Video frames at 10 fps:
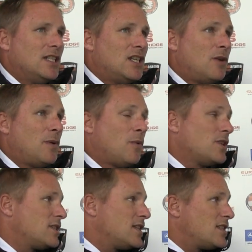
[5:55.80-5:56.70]
You know, we
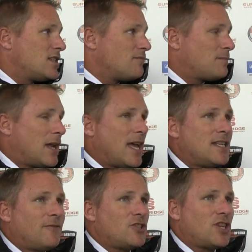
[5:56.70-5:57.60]
wanted it to play a
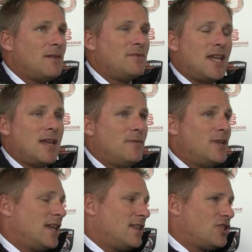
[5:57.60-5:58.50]
different shape today. We
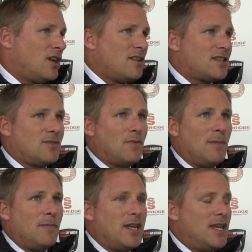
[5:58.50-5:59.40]
didn't get the chance, because
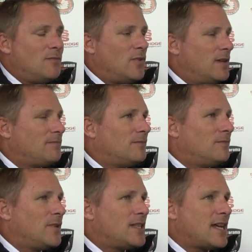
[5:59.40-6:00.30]
1 minute in, we're
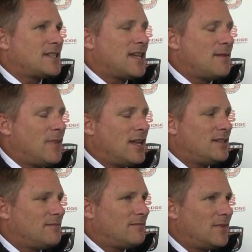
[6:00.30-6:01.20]
down to 10 men
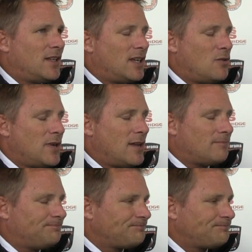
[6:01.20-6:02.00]
and a goal down.